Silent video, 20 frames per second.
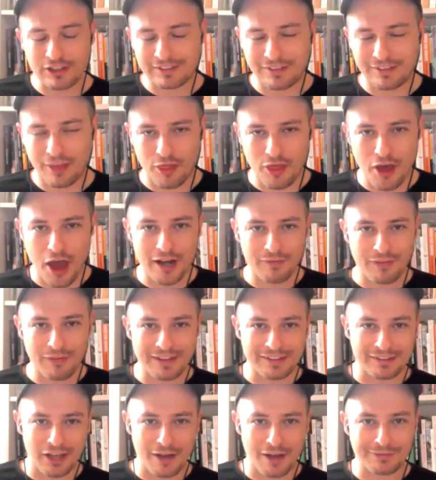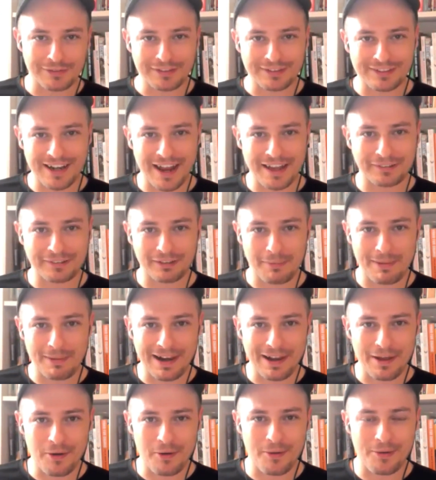This is the third of these that I've done today, so I'm a
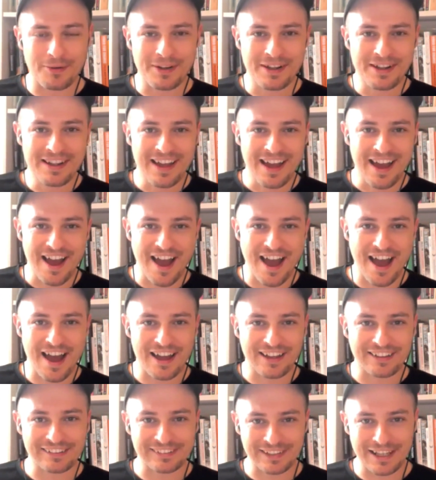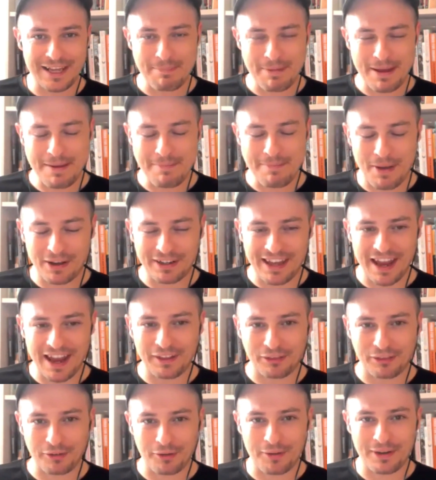little sleepy, but
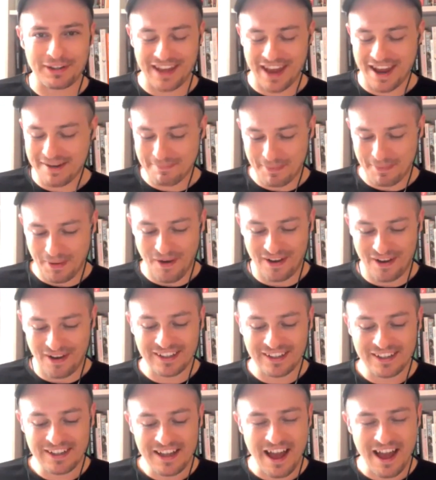getting through it, getting by.